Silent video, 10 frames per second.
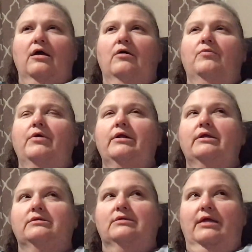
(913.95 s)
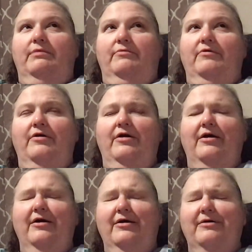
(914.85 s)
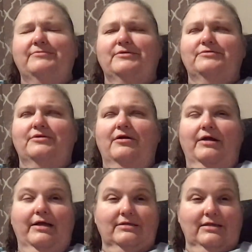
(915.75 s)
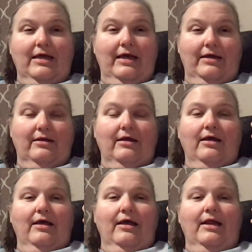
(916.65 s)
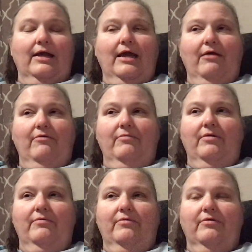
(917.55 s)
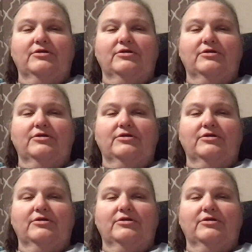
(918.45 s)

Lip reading: What is the name of? I'm so sorry. It's late, and I can't remember.